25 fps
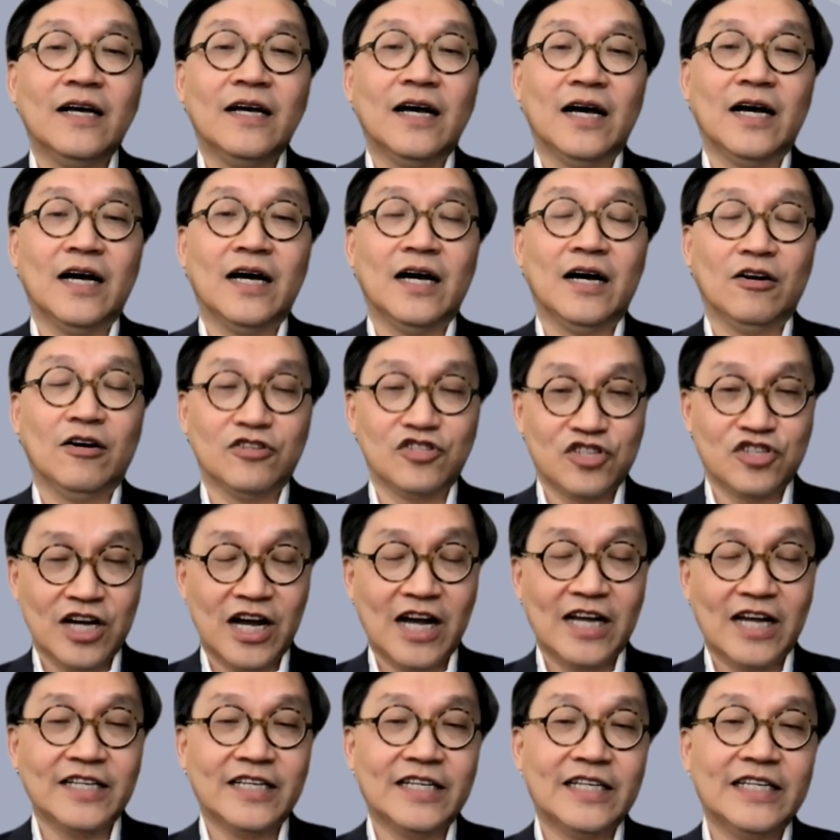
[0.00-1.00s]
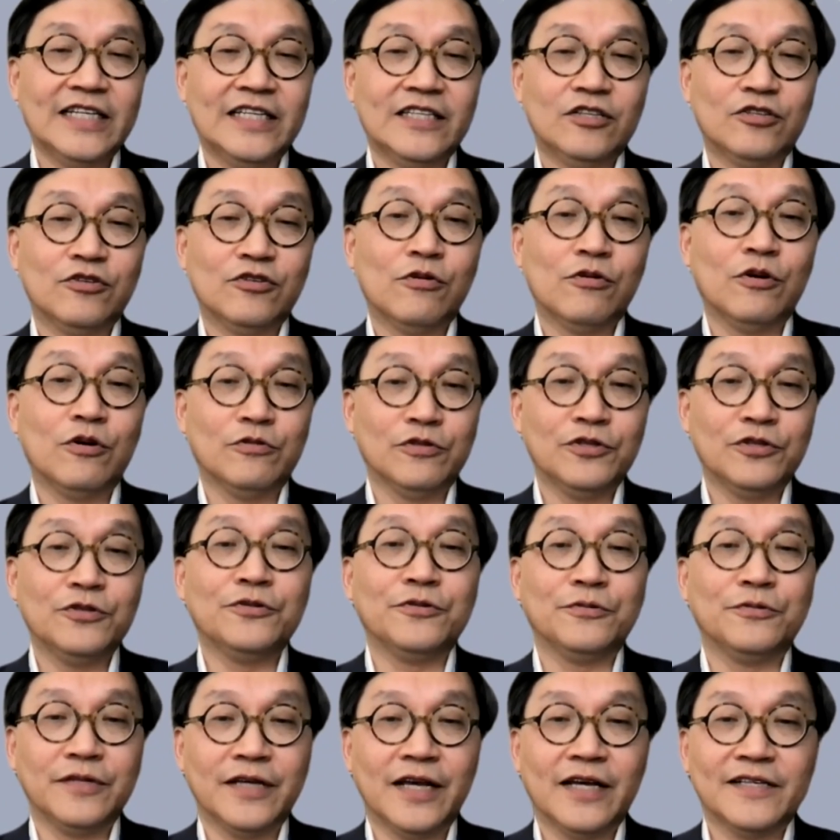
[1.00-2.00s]
on China in
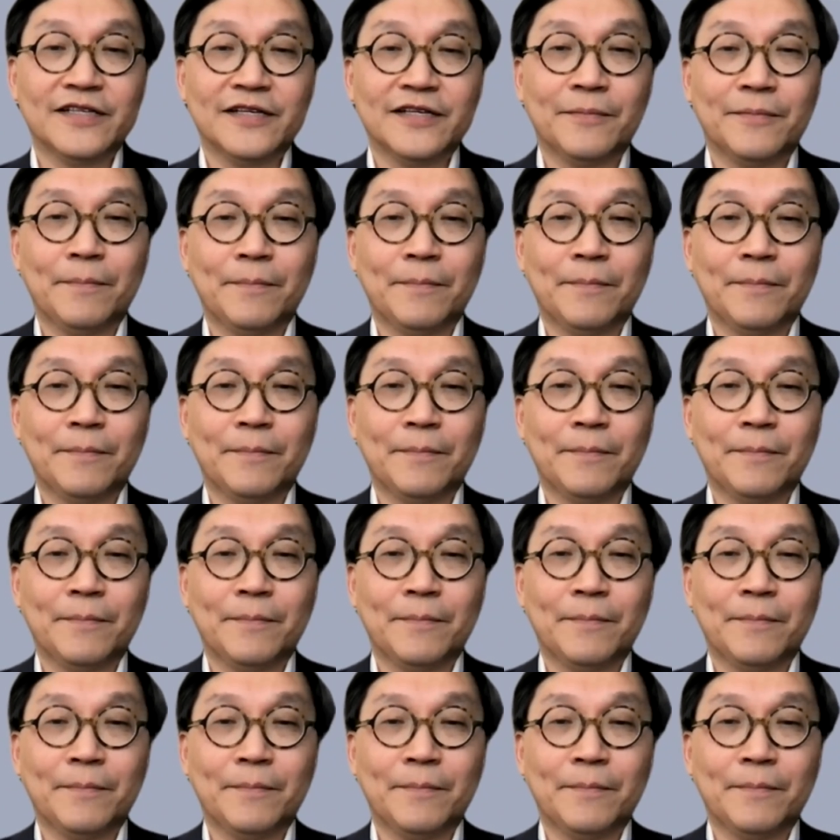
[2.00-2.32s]
2002. Yes.